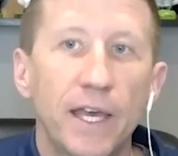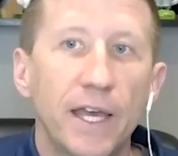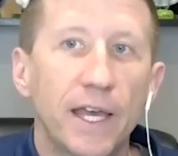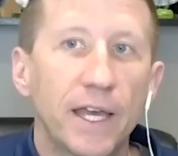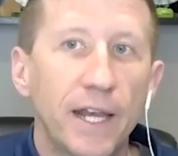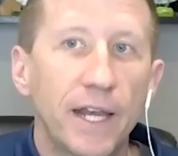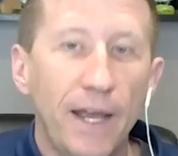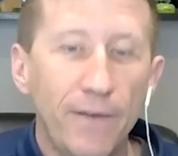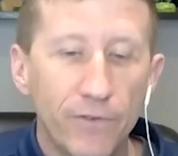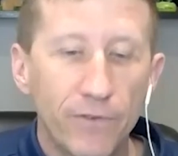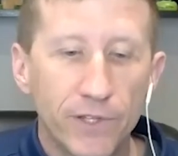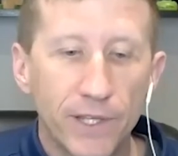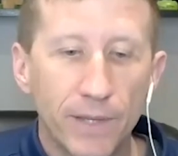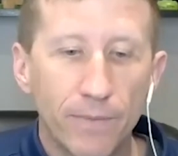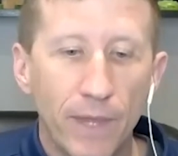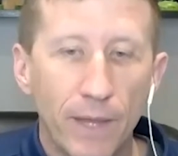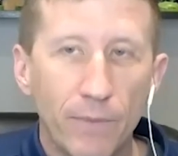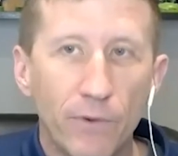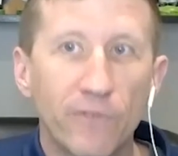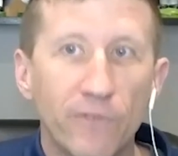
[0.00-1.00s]
It offers
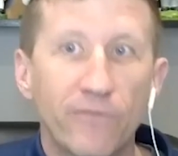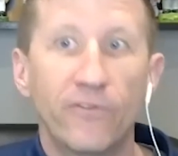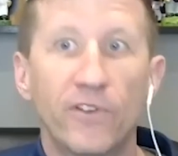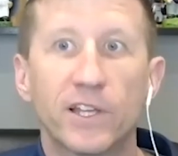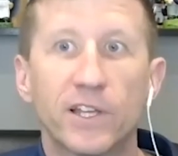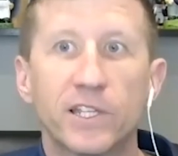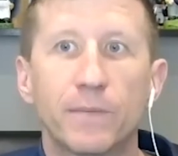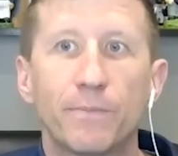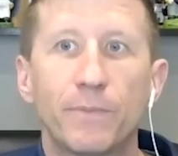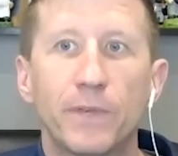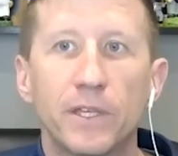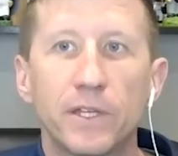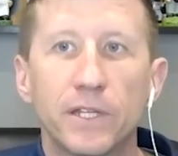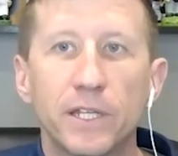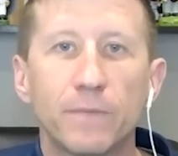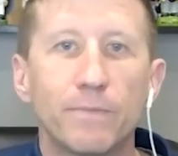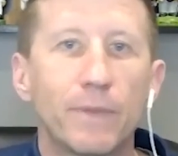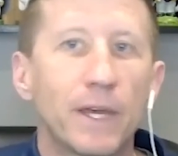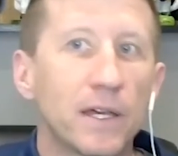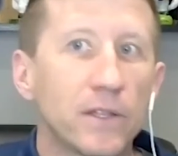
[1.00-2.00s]
them a lot more flexibility
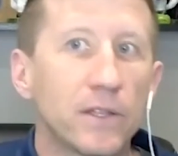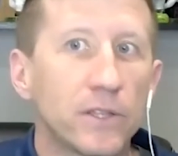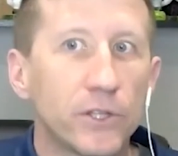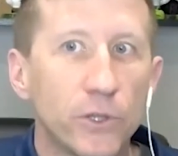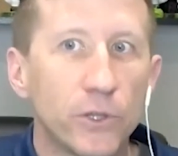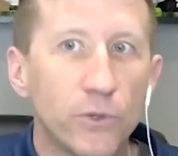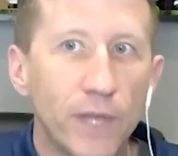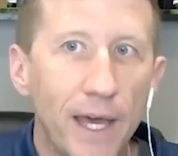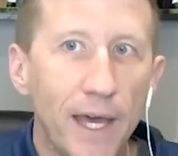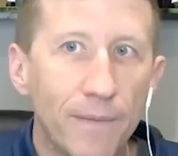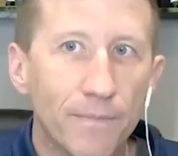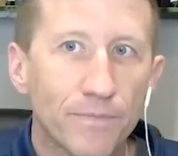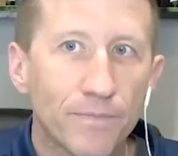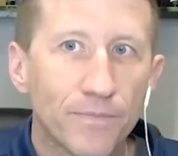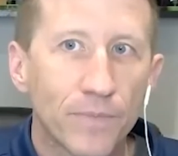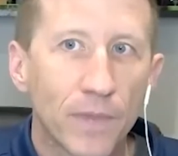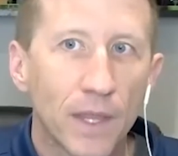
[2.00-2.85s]
to be able to do that.